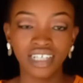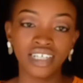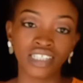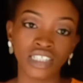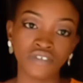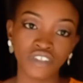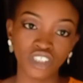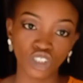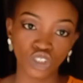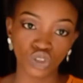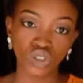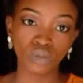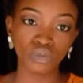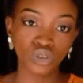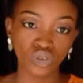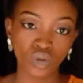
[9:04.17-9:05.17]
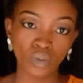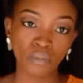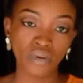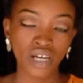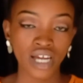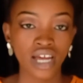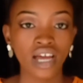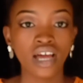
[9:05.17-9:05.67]
and give it a thumbs up,
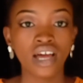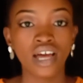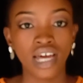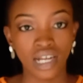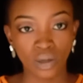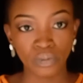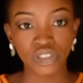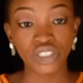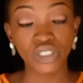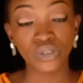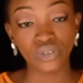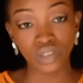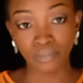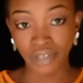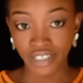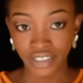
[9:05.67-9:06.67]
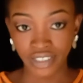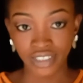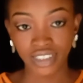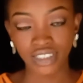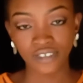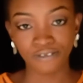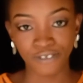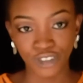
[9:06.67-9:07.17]
and I will see you in my
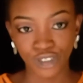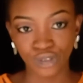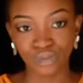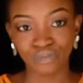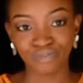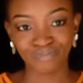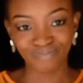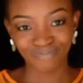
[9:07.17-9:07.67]
next video.